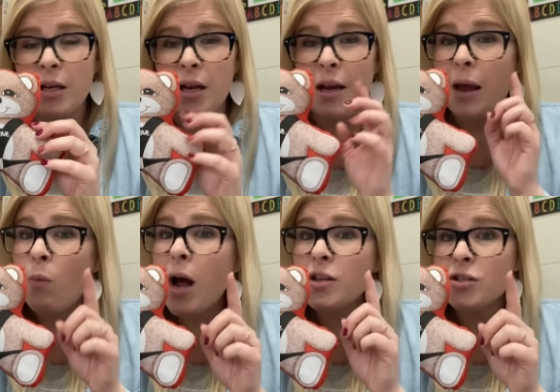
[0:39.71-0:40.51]
And I
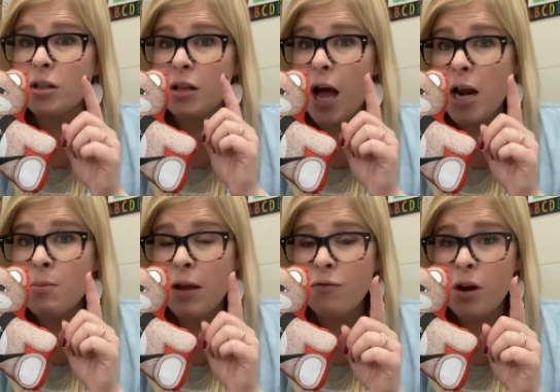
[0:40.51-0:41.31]
watched a lot of
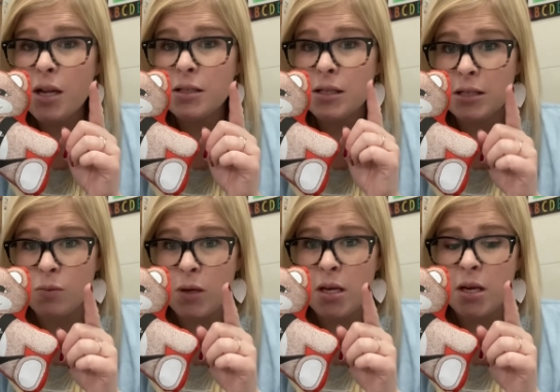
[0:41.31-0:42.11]
my friends this
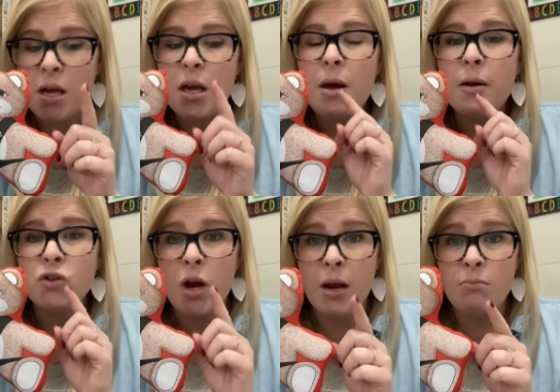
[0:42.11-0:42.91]
week
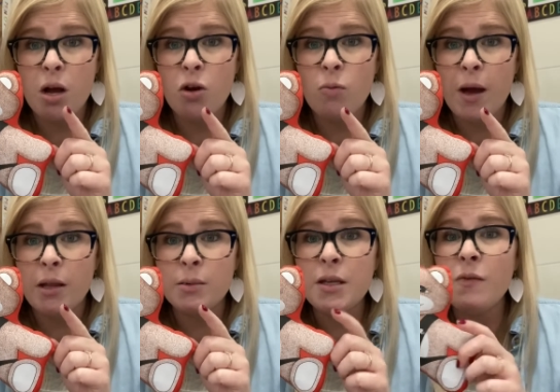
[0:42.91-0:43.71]
try and buckle by
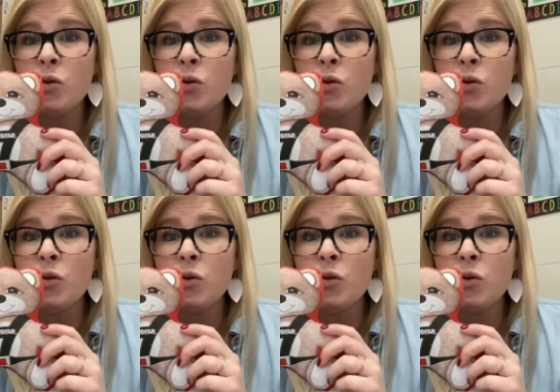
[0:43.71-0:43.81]
themselves.